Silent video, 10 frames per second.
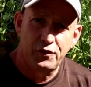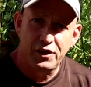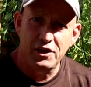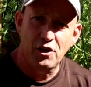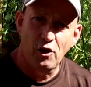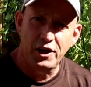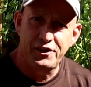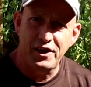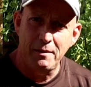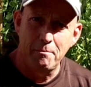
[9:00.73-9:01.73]
you see Tiny
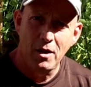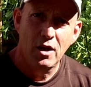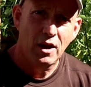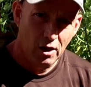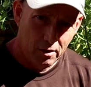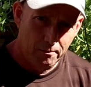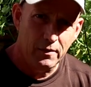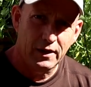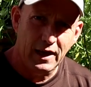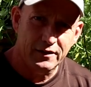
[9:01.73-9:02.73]
Tim, um,
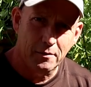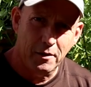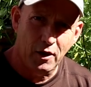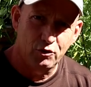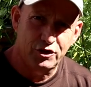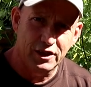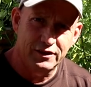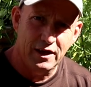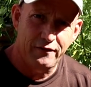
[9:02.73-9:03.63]
get some of those seeds. They're